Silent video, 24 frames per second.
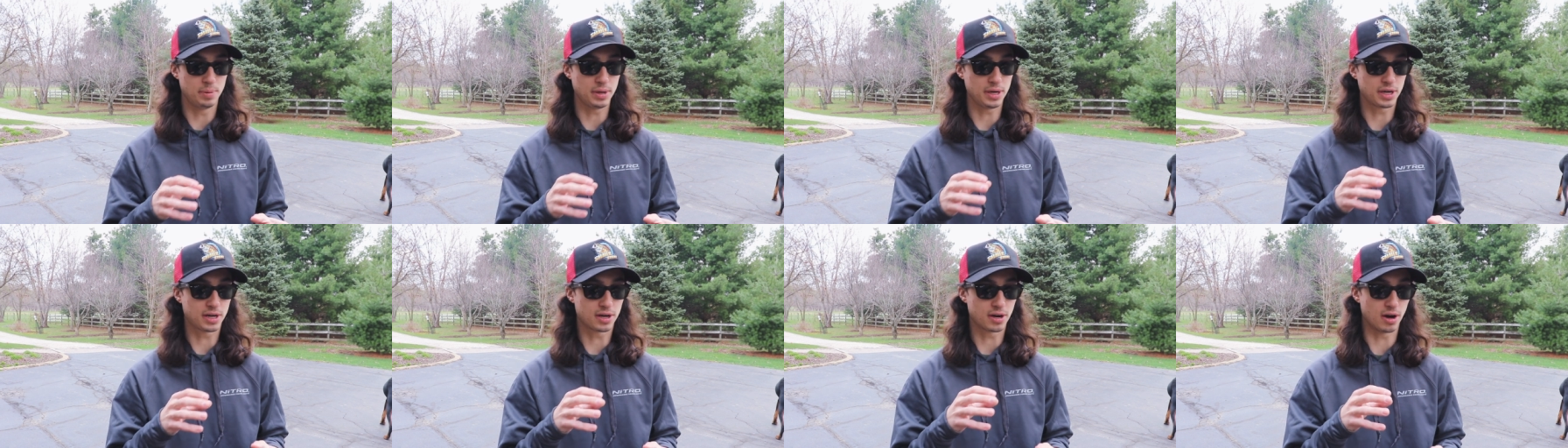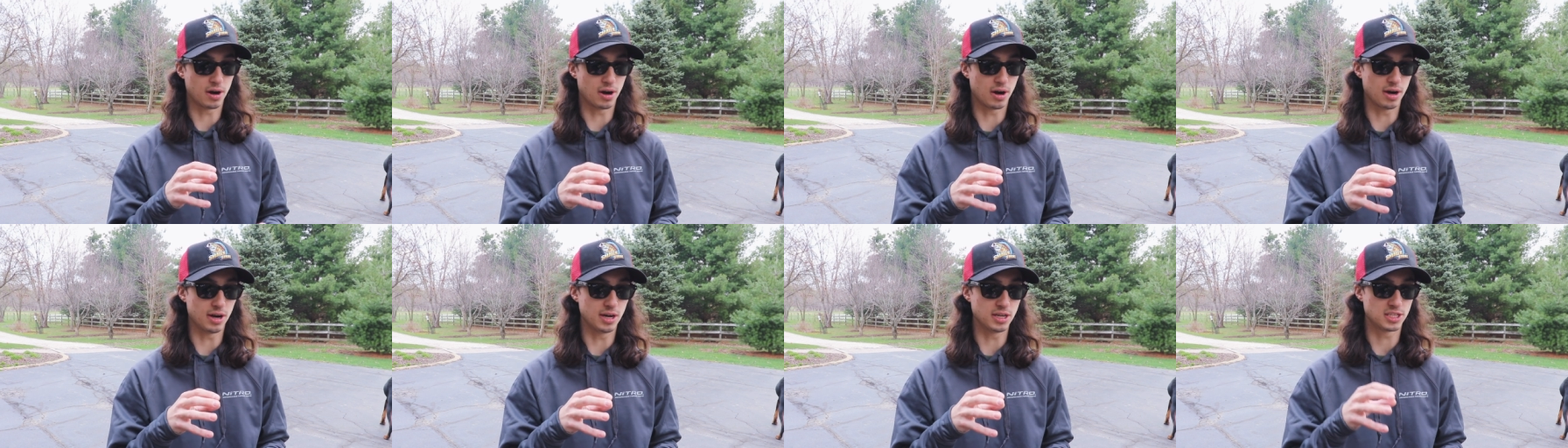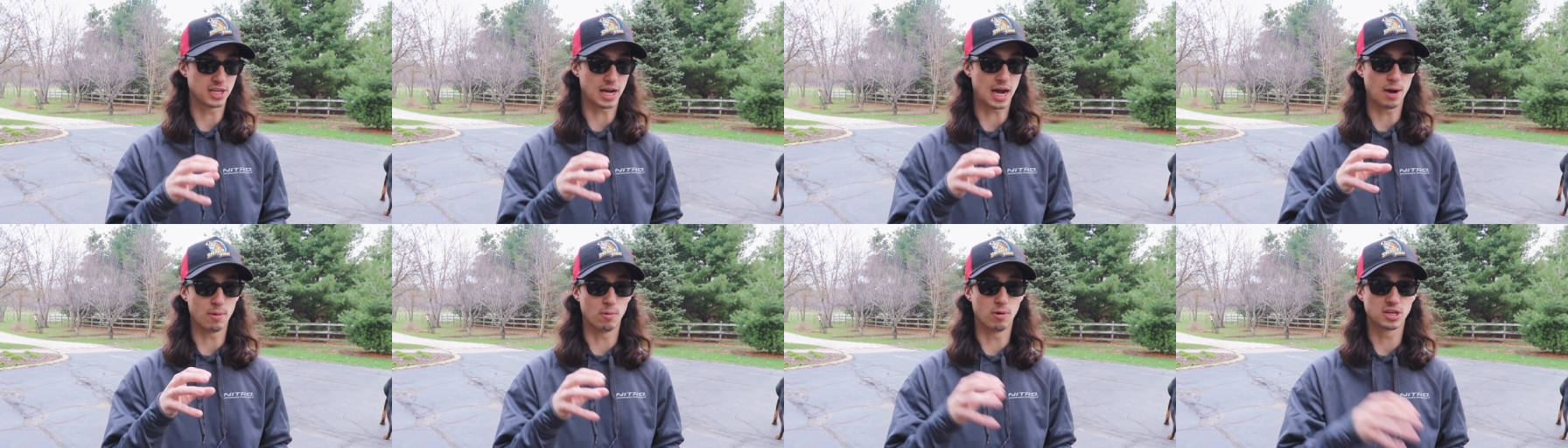
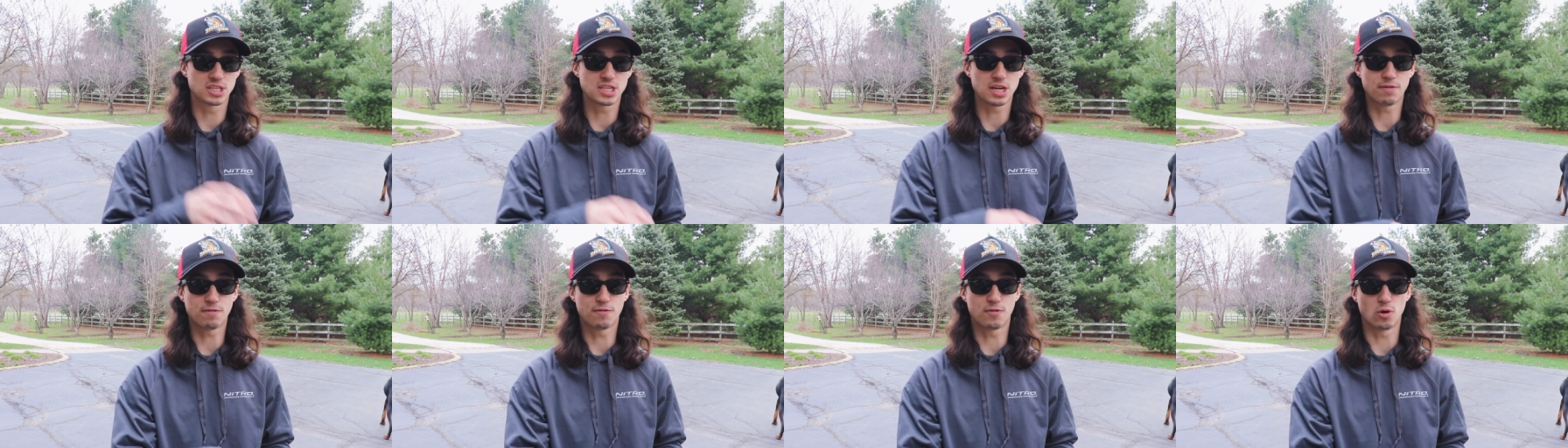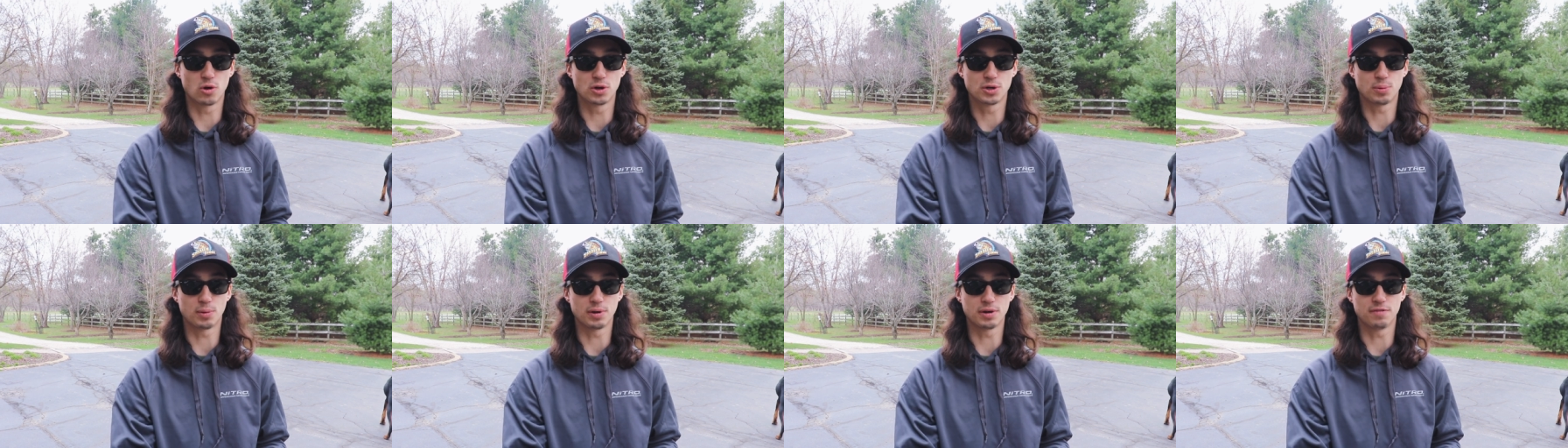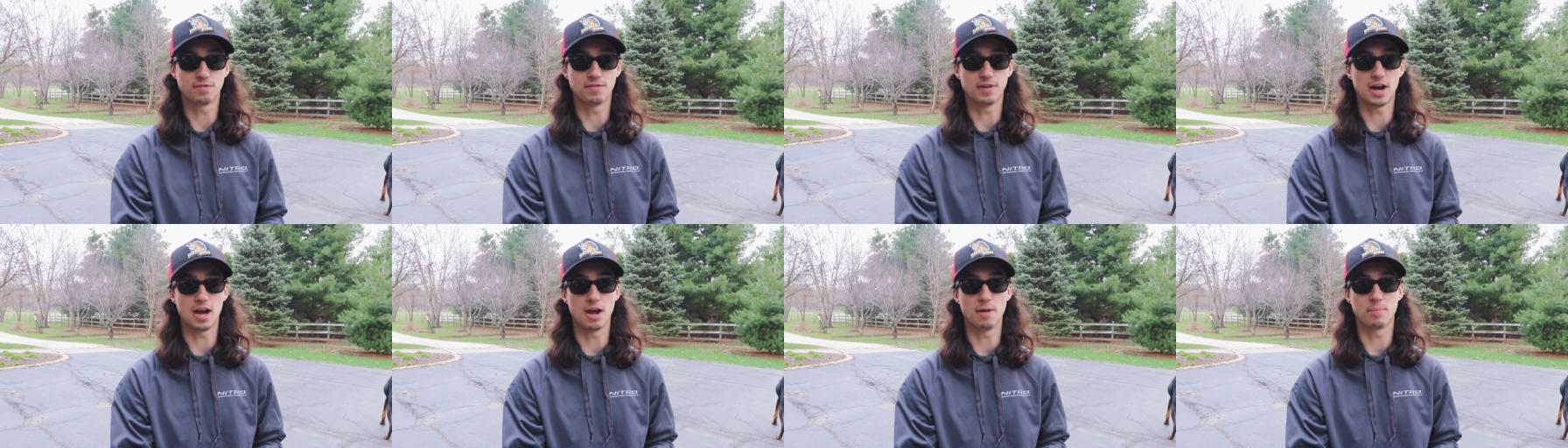because I was at
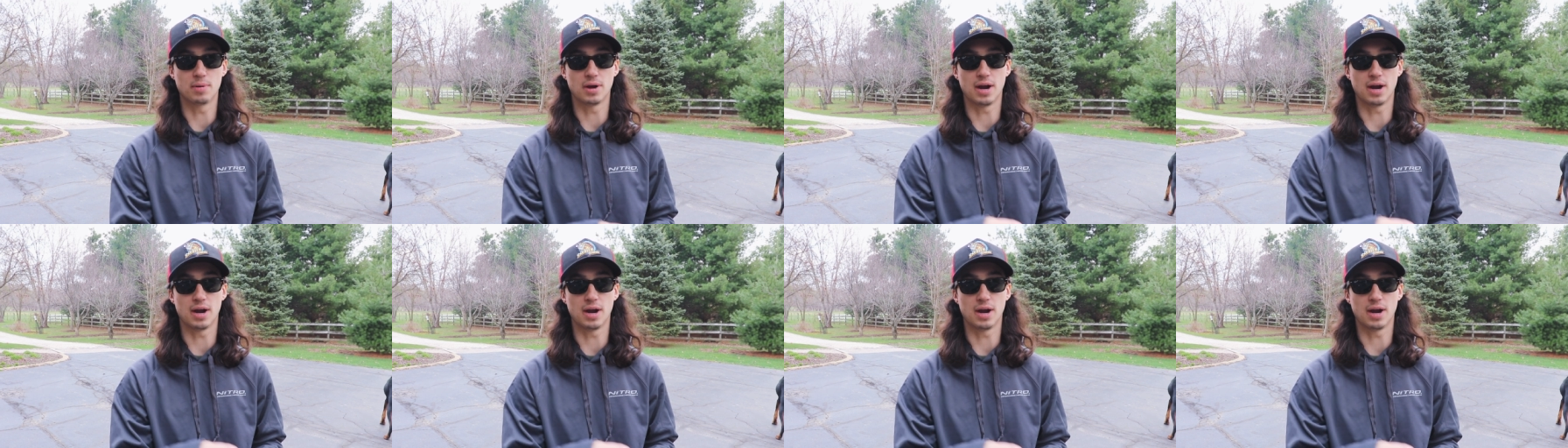425,